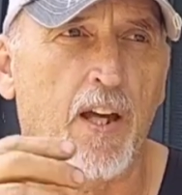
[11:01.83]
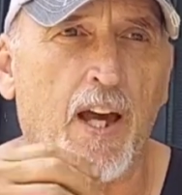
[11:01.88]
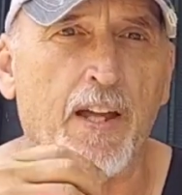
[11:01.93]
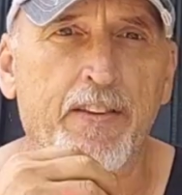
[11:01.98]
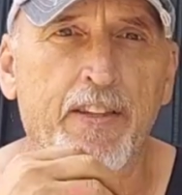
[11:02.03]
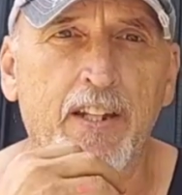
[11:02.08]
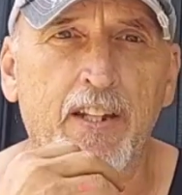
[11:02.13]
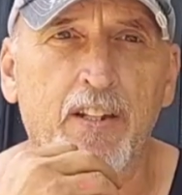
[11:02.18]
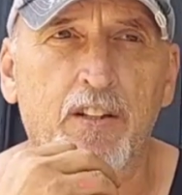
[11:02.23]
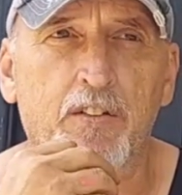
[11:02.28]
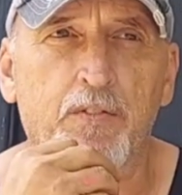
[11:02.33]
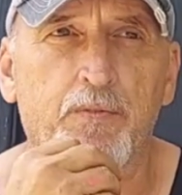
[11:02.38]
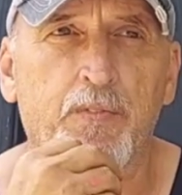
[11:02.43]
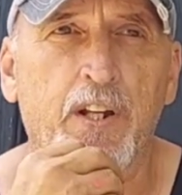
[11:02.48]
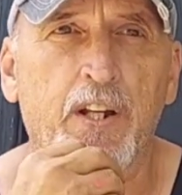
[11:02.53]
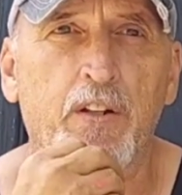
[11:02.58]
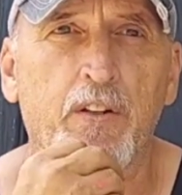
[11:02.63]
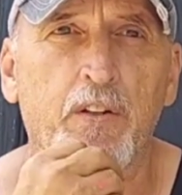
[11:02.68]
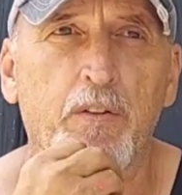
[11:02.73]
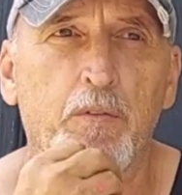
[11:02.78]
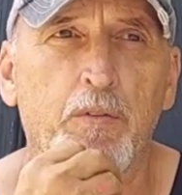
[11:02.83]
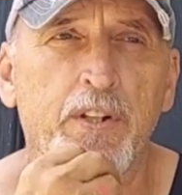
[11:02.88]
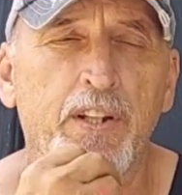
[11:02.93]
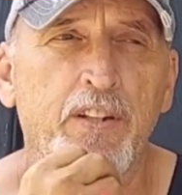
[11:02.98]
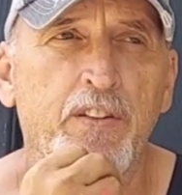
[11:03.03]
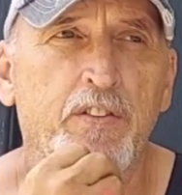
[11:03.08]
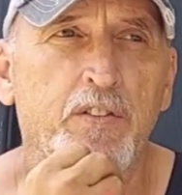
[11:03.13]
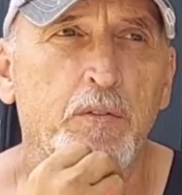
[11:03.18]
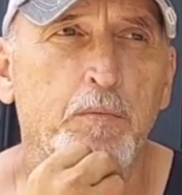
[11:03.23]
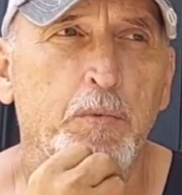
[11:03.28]
I think it's very
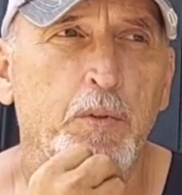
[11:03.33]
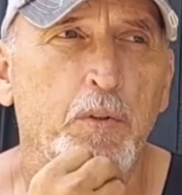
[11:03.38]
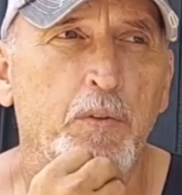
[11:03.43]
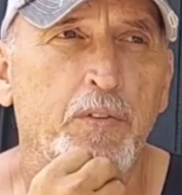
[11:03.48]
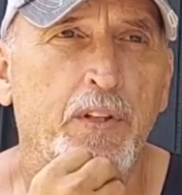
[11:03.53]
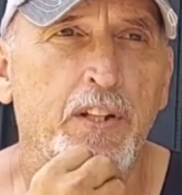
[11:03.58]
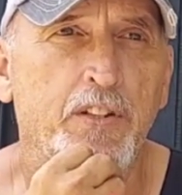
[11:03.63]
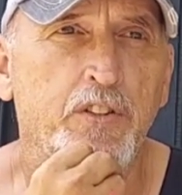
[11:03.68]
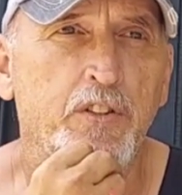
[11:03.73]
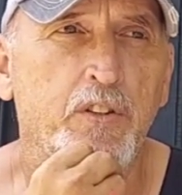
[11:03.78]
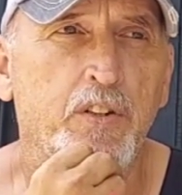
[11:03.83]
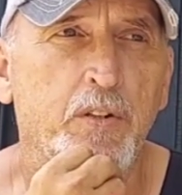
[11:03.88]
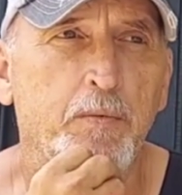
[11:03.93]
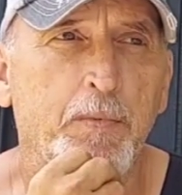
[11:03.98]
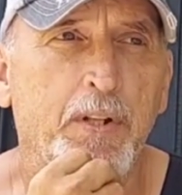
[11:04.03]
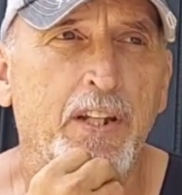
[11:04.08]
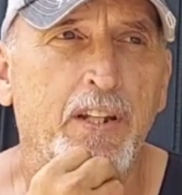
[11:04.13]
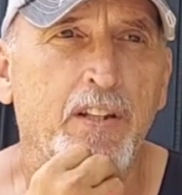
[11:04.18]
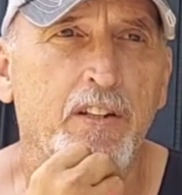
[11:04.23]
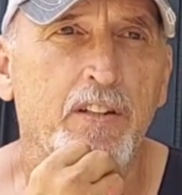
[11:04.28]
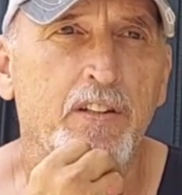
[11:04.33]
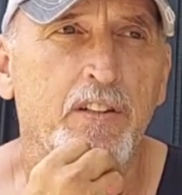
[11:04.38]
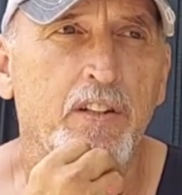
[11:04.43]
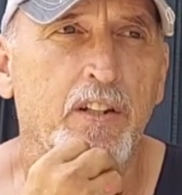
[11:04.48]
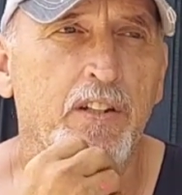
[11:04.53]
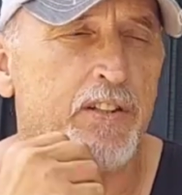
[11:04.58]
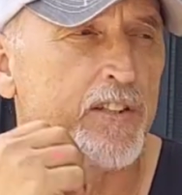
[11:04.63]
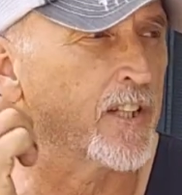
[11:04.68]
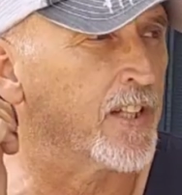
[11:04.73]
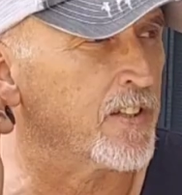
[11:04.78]
reasonable that you can make a
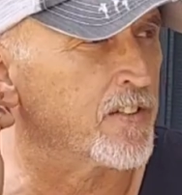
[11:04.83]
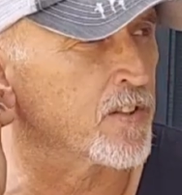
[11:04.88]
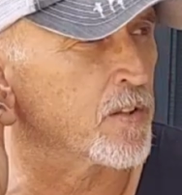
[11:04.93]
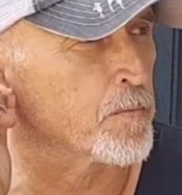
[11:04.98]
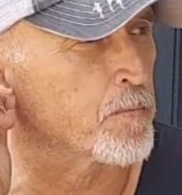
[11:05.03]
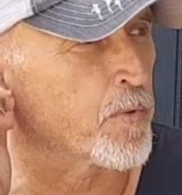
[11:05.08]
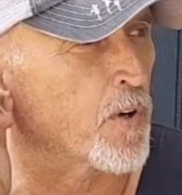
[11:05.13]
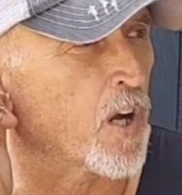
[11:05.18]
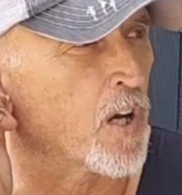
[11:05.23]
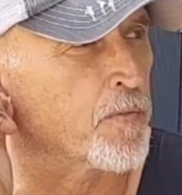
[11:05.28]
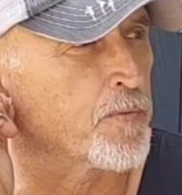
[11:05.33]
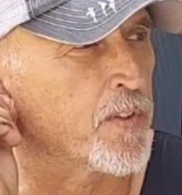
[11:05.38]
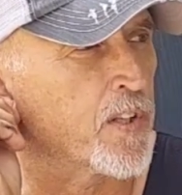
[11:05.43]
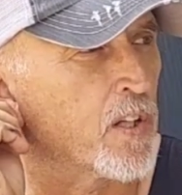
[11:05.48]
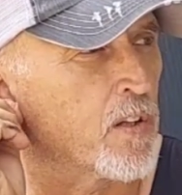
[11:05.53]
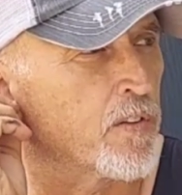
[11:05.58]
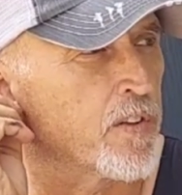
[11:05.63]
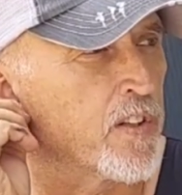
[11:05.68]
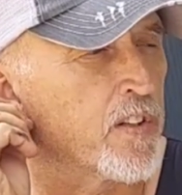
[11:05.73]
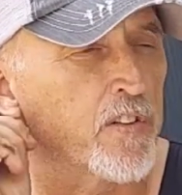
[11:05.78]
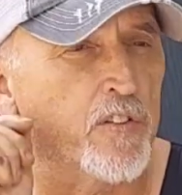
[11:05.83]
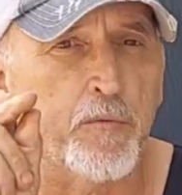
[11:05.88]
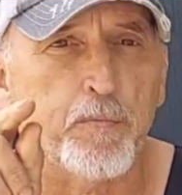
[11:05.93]
decent profit on it,